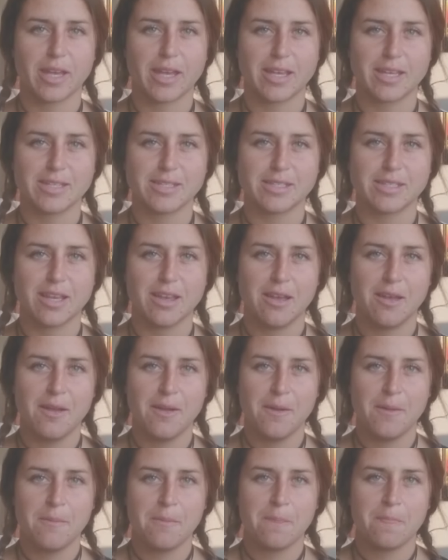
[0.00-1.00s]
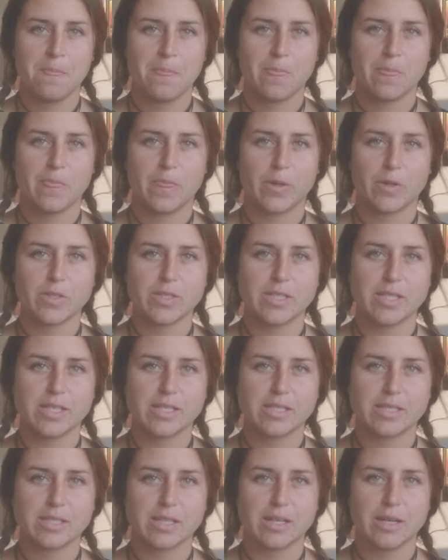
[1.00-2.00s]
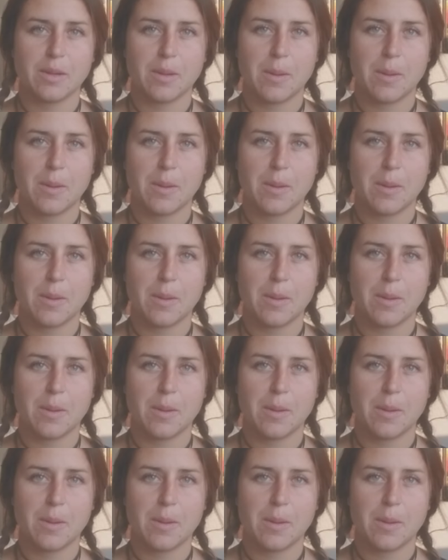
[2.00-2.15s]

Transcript: is there's this,